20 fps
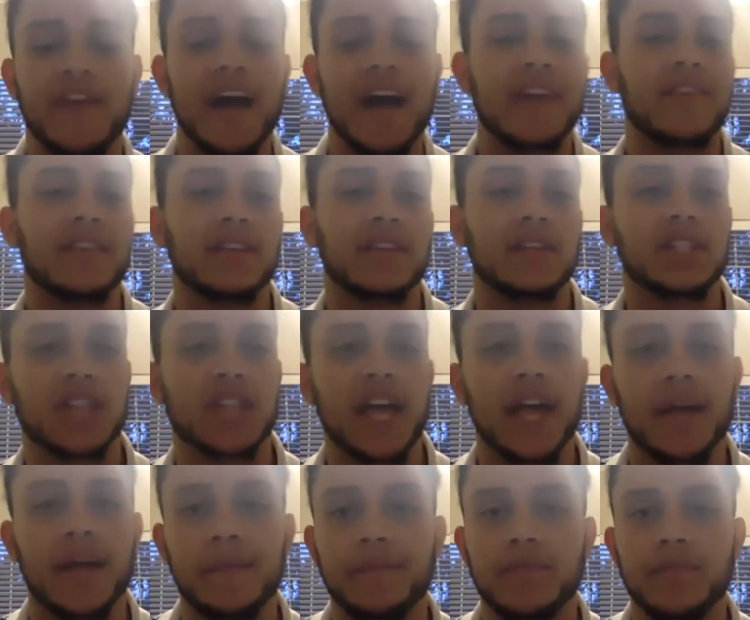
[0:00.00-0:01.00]
in the chat.
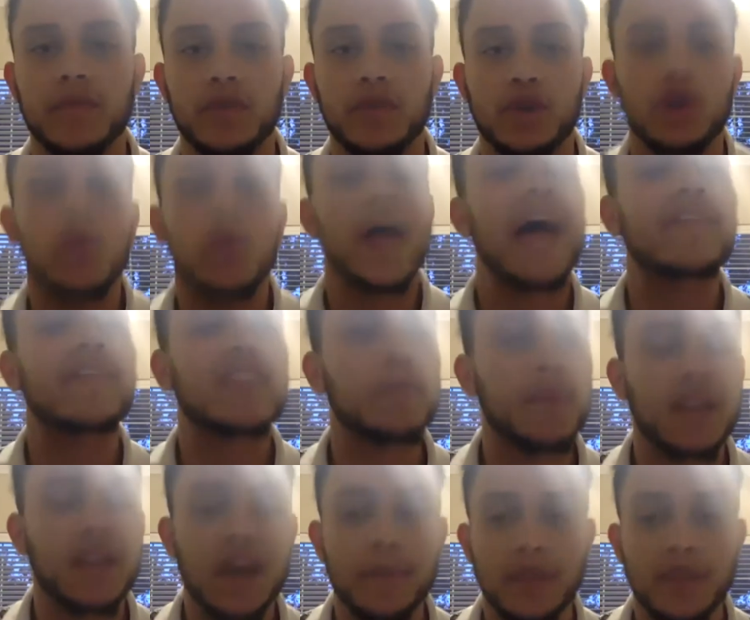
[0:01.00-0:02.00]
You don't have to
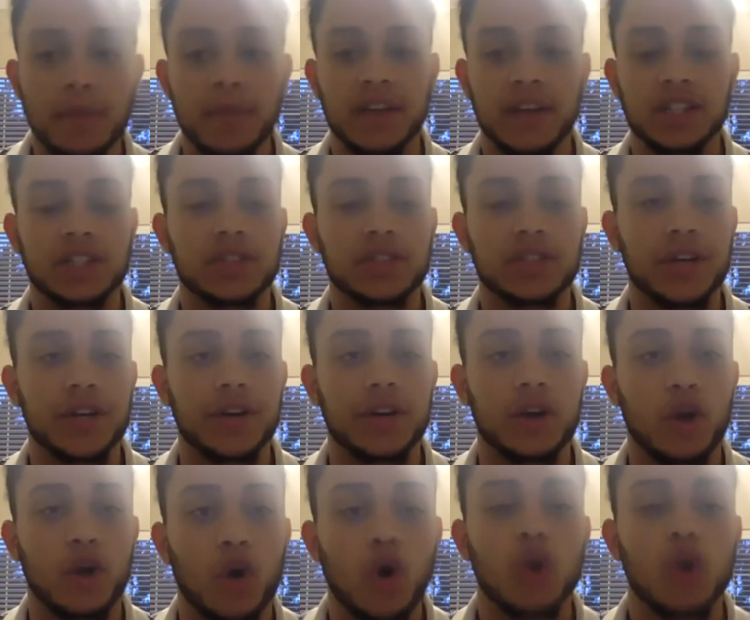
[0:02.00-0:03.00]
become the best trader.
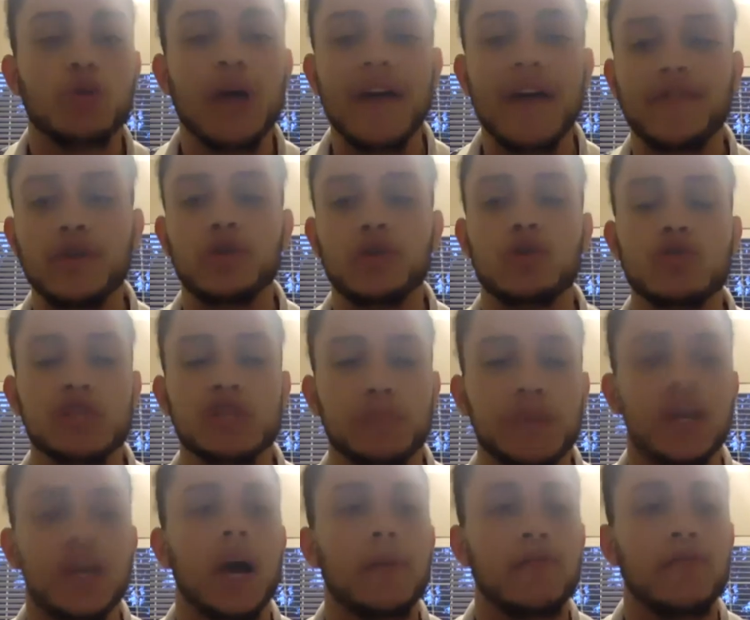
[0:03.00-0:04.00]
All you have to do is
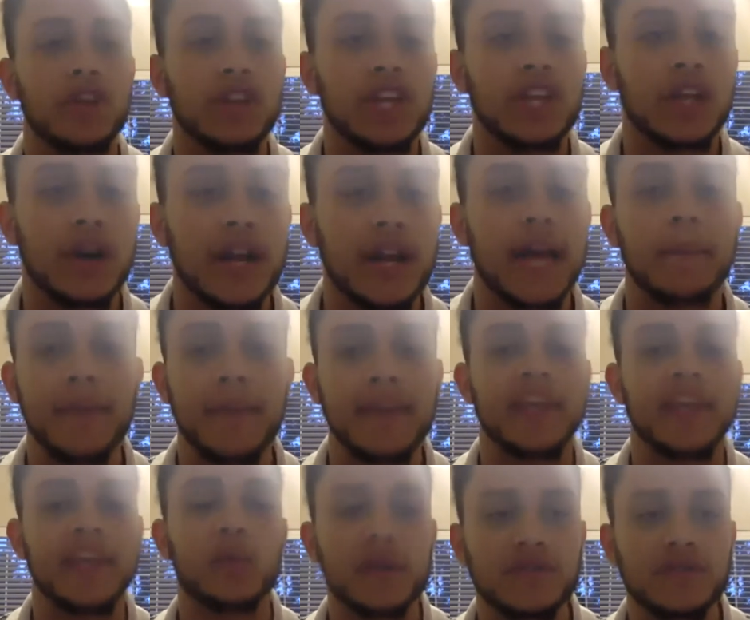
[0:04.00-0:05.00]
become really good at
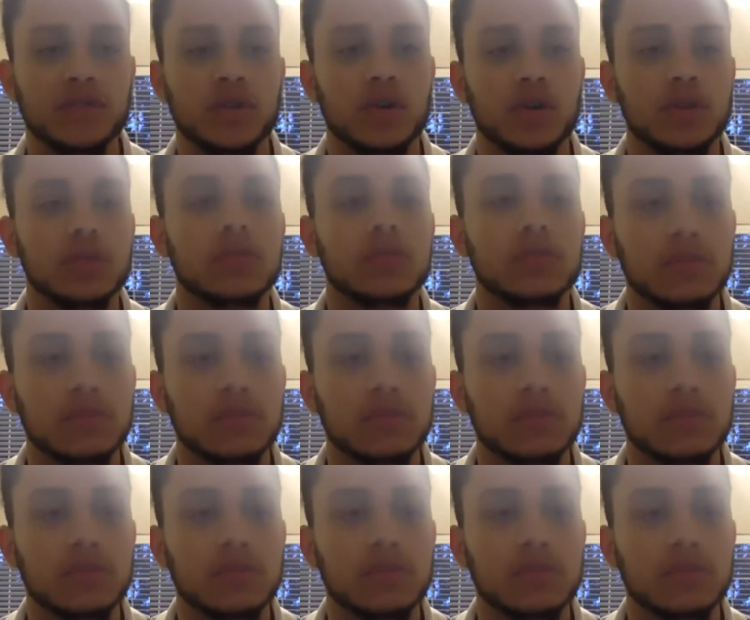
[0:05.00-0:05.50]
making withdrawals.